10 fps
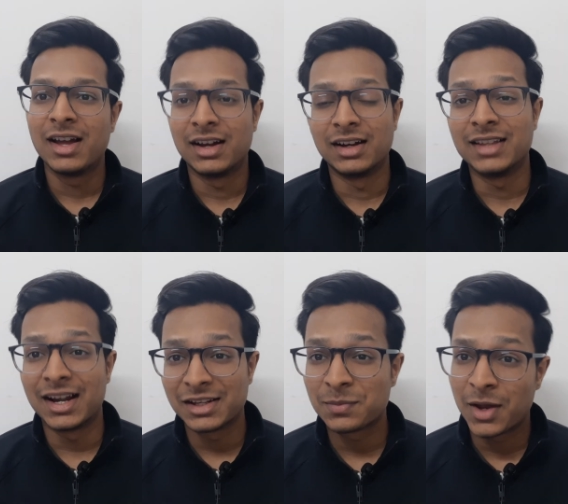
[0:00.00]

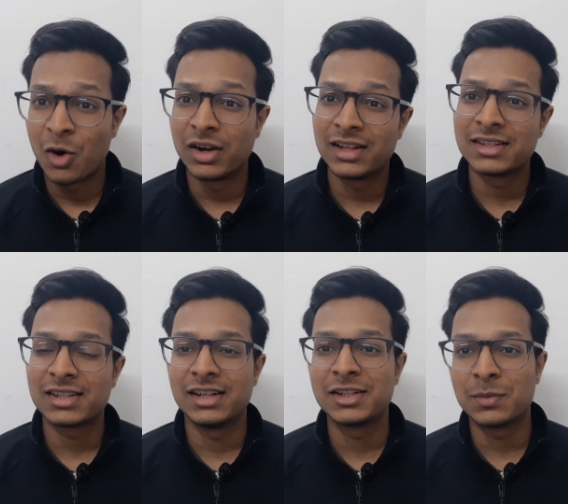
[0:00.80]
that is my audience,
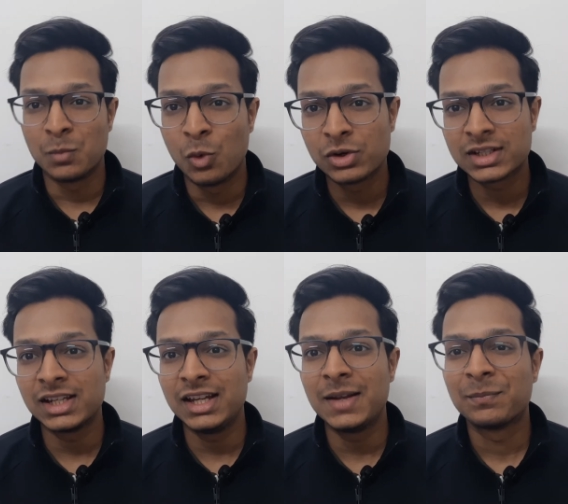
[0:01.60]
is
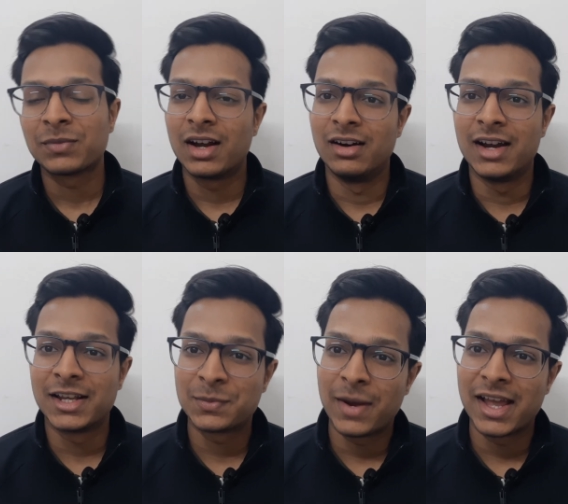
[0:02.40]
mostly
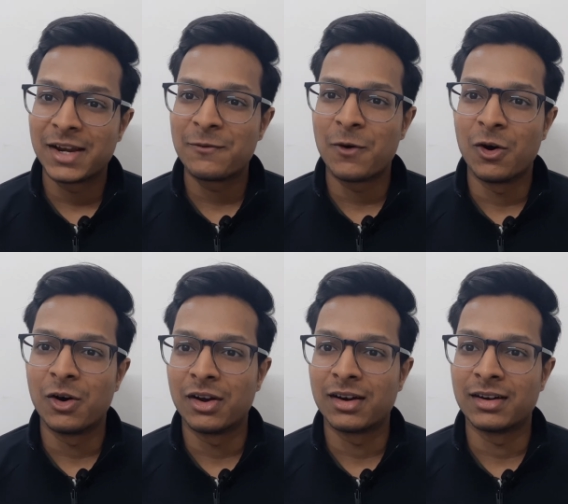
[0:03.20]
aspiring
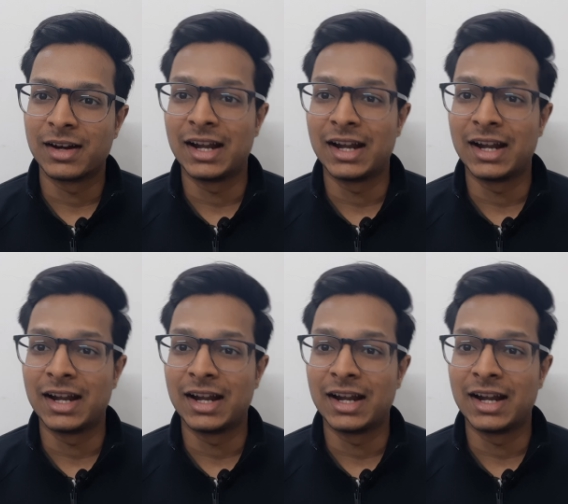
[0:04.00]
for